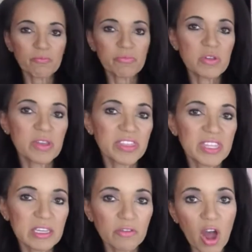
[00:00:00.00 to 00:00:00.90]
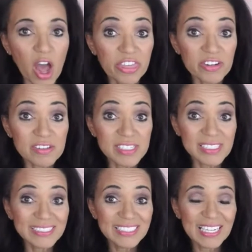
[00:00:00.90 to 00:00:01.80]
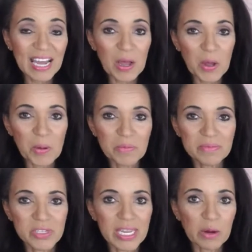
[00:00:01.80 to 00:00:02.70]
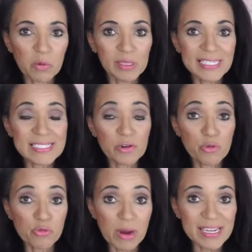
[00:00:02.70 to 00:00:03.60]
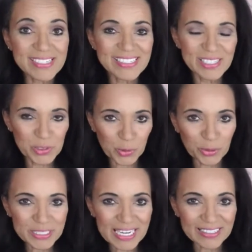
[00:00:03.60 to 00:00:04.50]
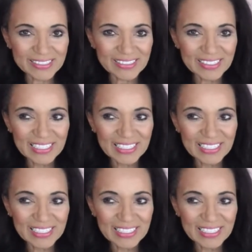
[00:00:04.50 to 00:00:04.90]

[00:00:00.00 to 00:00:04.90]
You could think of authors. J.K. Rowling is a great storyteller.